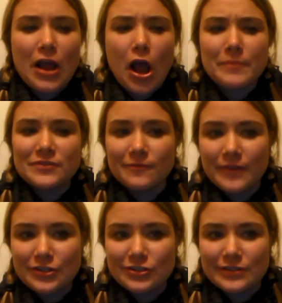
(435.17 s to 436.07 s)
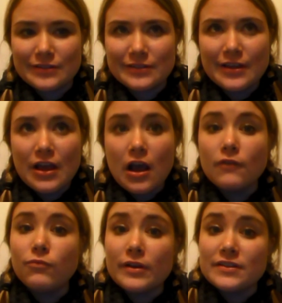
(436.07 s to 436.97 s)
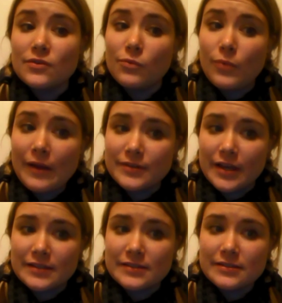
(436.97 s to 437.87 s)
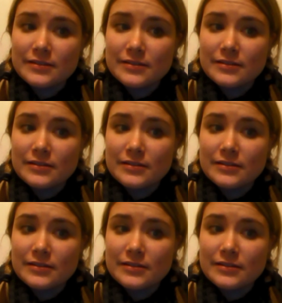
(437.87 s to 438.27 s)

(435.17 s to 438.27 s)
observations of what is around us